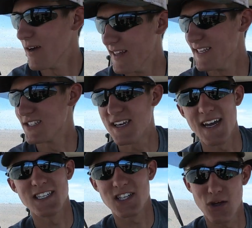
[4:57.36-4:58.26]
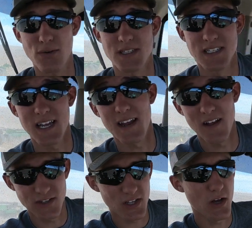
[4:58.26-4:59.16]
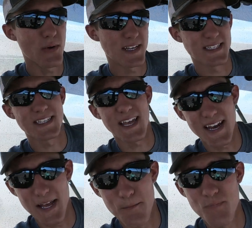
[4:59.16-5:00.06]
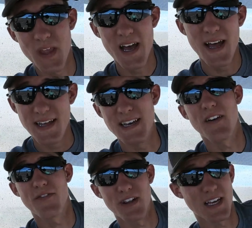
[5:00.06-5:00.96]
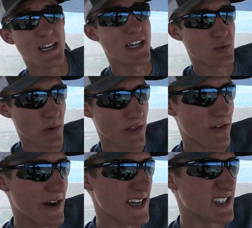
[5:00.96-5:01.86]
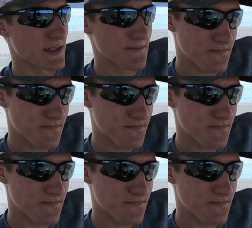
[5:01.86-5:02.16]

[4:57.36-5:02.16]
in this case, slow and steady definitely does win the race.